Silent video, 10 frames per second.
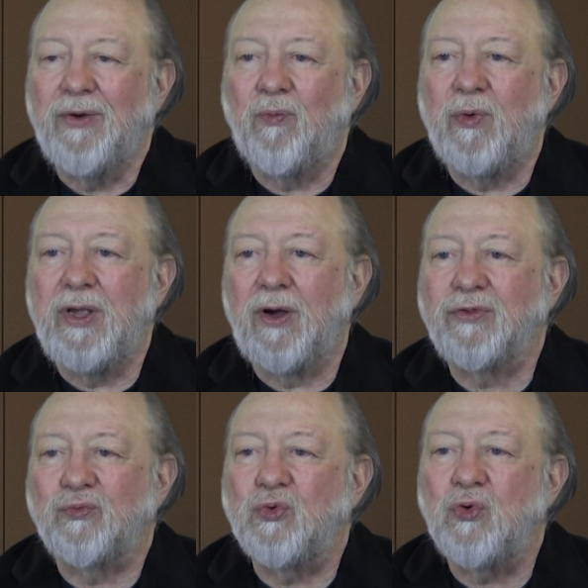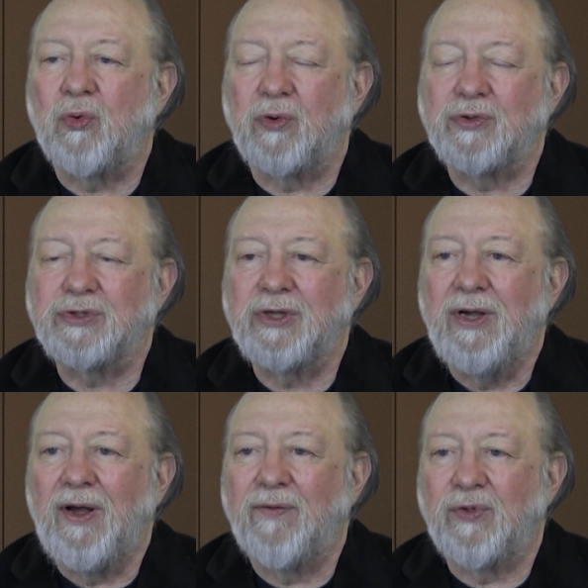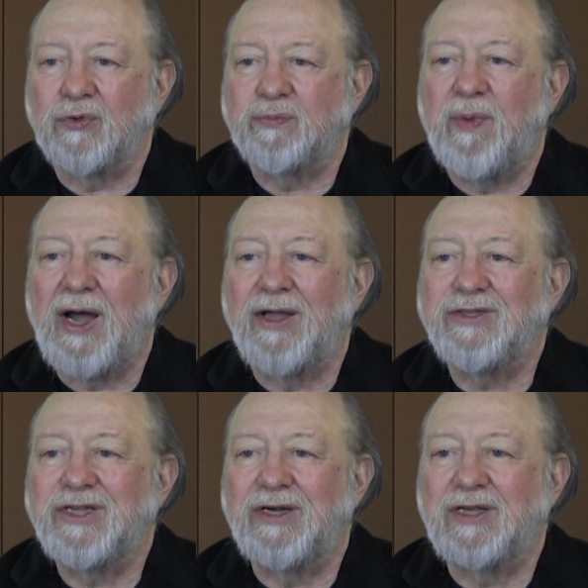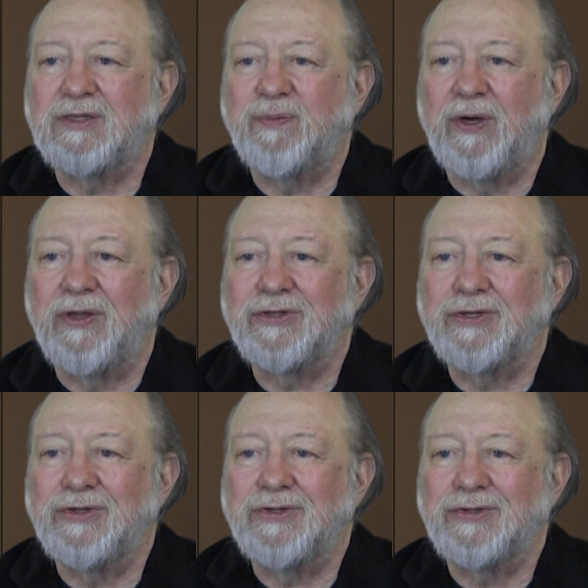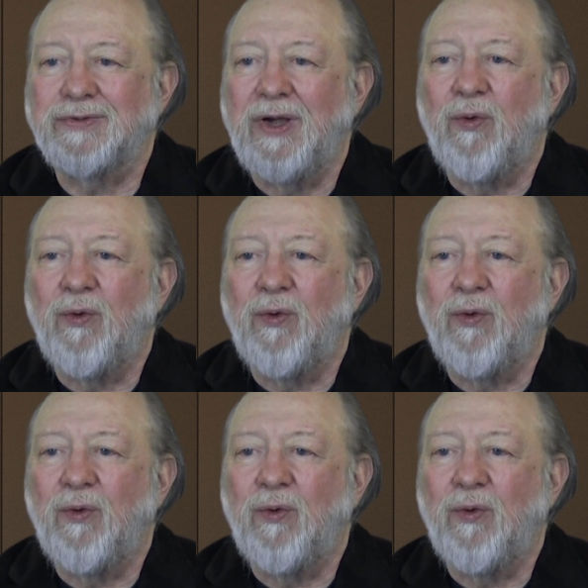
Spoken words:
We are the rulers of those minds and experiences.